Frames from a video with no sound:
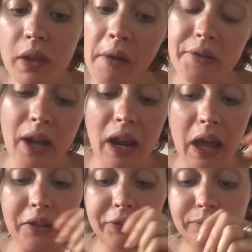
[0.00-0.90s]
Not a
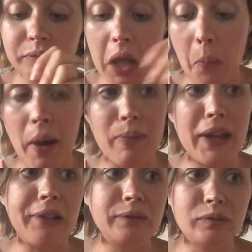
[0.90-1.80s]
lot. I'll
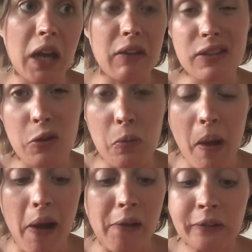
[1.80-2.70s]
probably, out of this whole
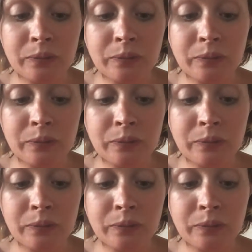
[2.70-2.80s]
pot,